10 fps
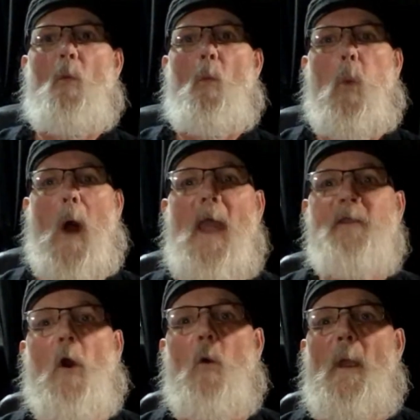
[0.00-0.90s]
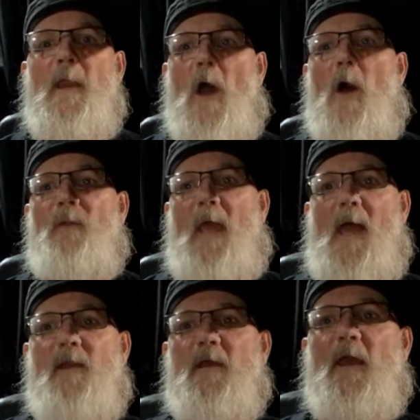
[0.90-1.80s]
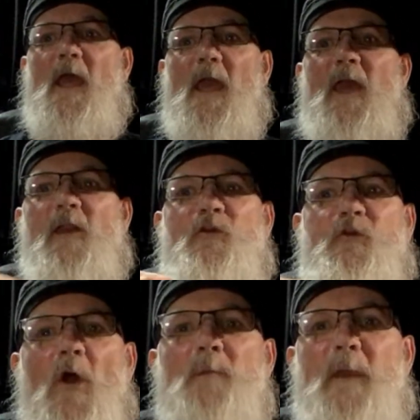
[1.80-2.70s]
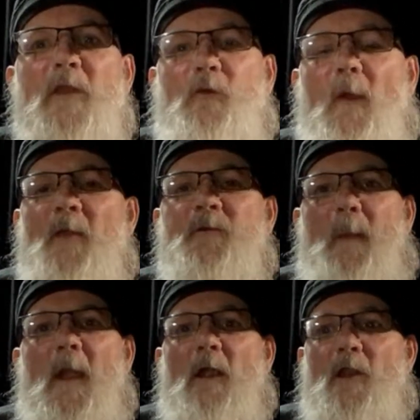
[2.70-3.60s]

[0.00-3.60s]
Why don't we know that? It should be transparent.